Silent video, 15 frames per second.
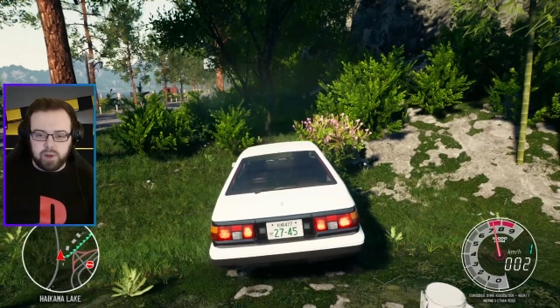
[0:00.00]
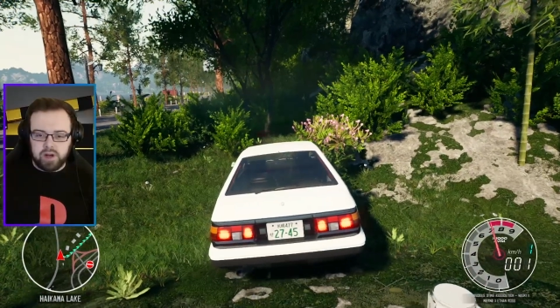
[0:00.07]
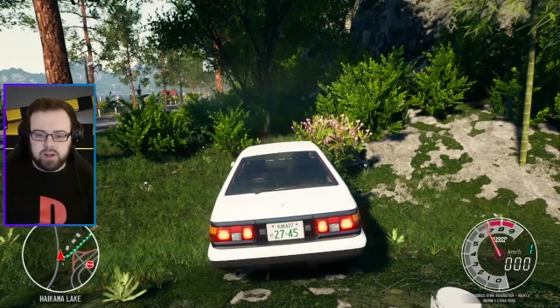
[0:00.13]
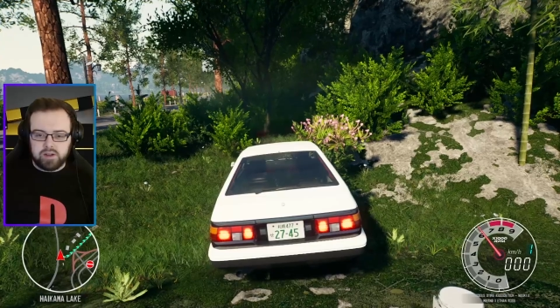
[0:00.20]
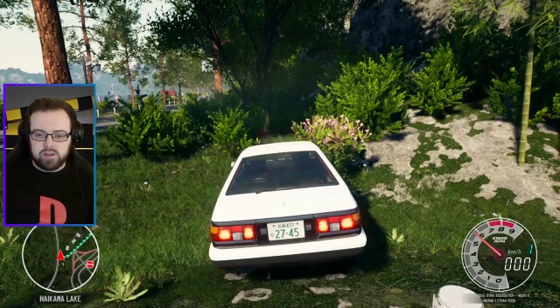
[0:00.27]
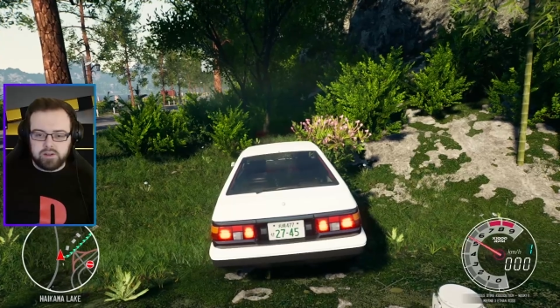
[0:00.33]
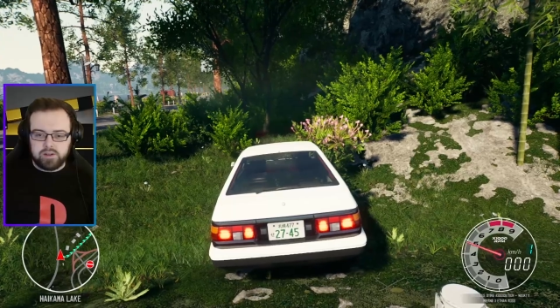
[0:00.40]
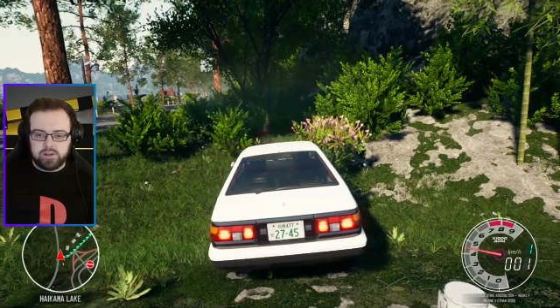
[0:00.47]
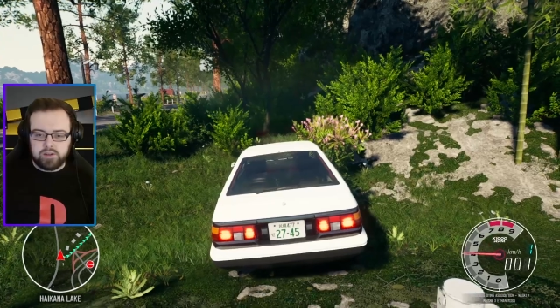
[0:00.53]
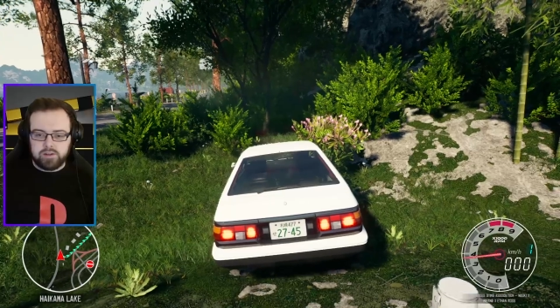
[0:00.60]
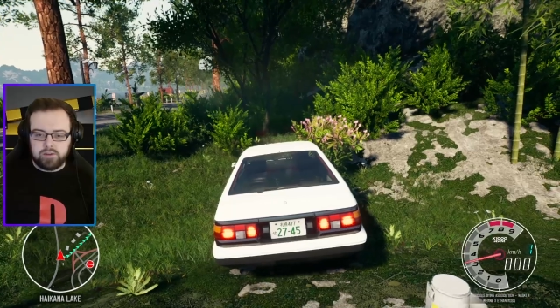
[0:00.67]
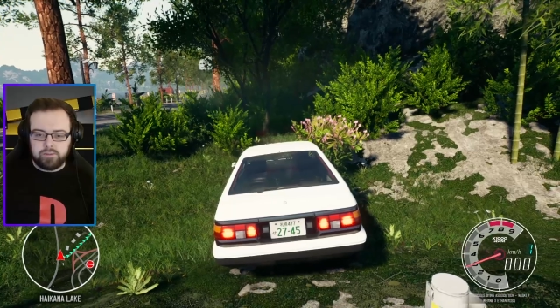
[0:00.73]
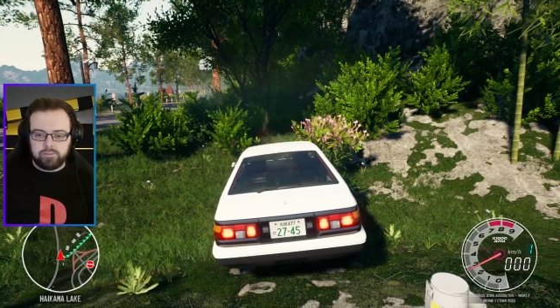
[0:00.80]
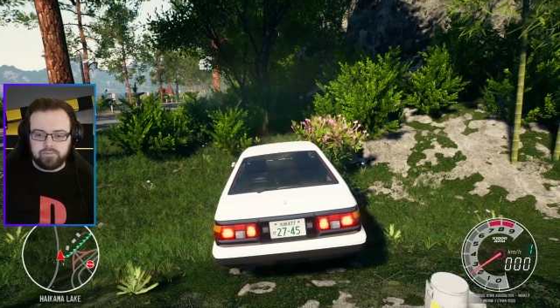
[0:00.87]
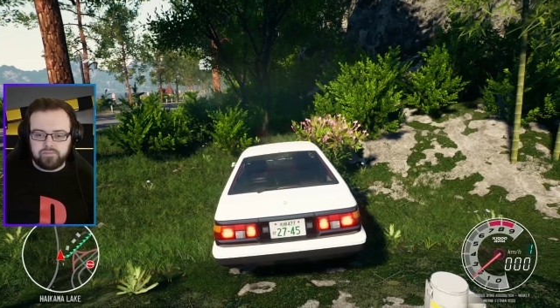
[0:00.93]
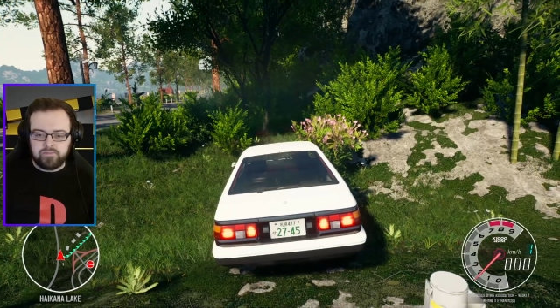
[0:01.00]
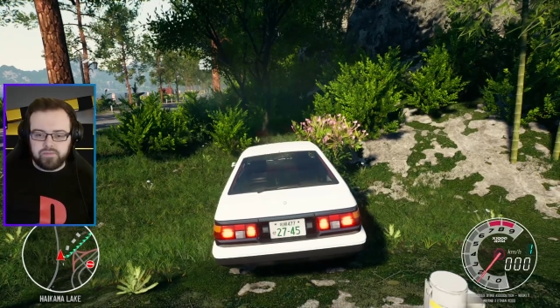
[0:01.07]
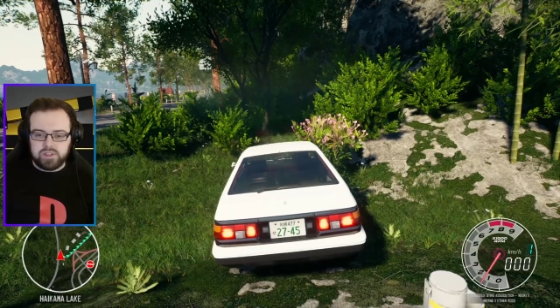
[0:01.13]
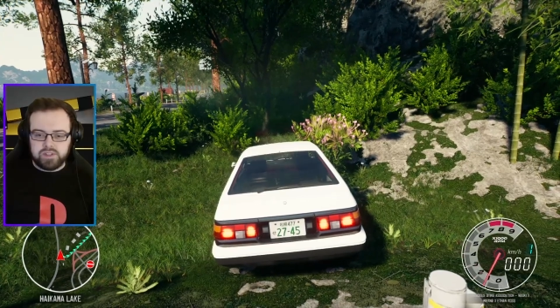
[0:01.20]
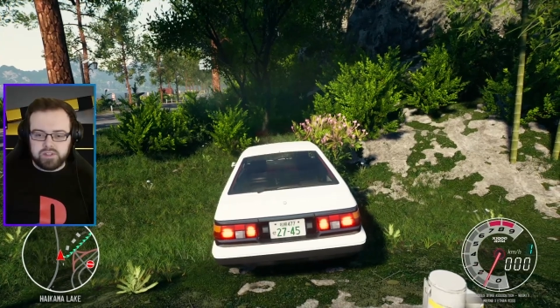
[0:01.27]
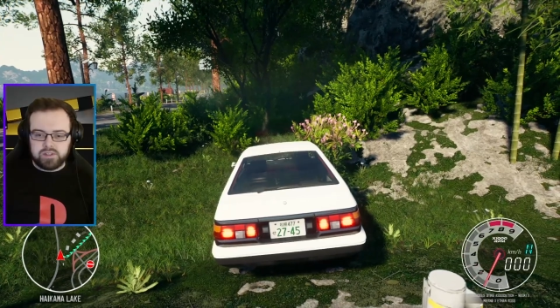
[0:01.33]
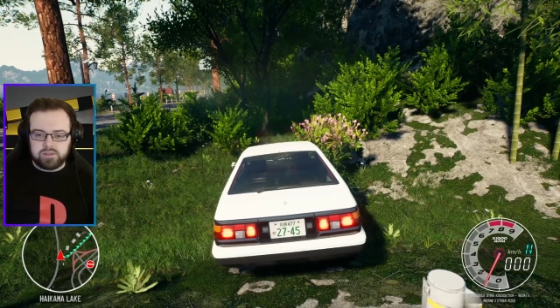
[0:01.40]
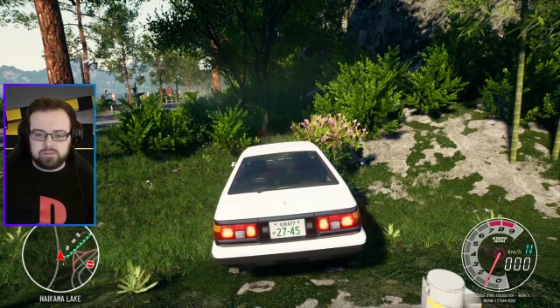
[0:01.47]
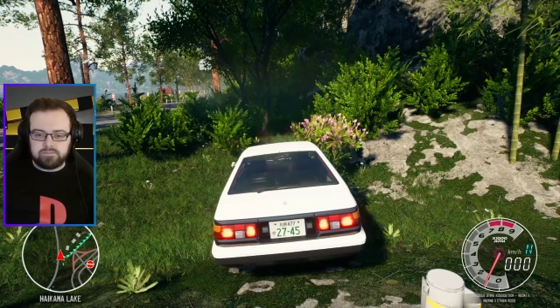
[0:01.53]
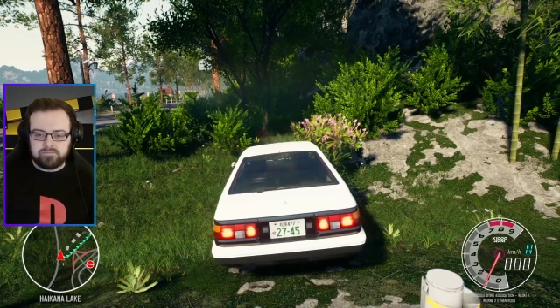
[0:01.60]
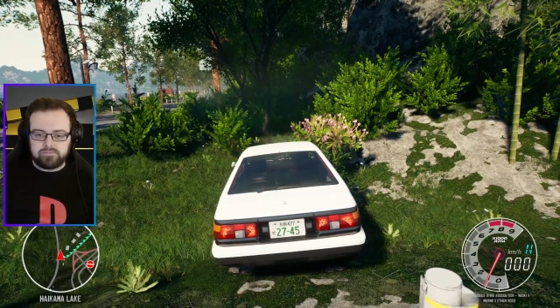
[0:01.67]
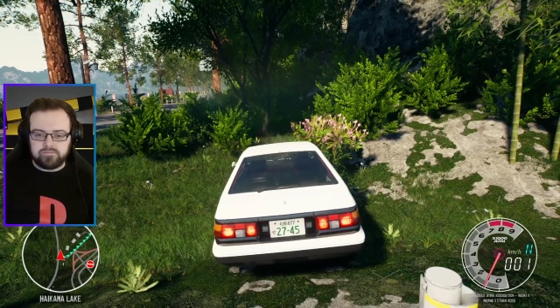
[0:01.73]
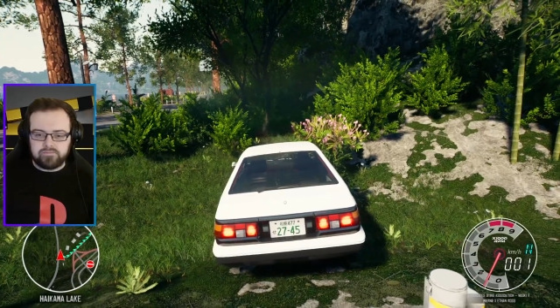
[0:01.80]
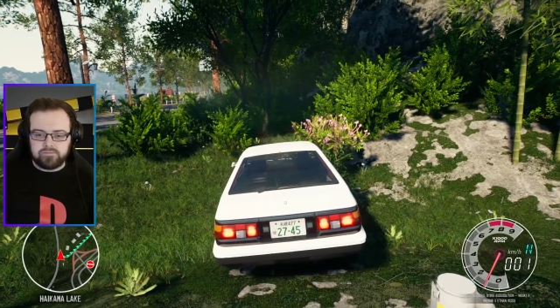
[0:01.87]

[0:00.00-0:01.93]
this part. Just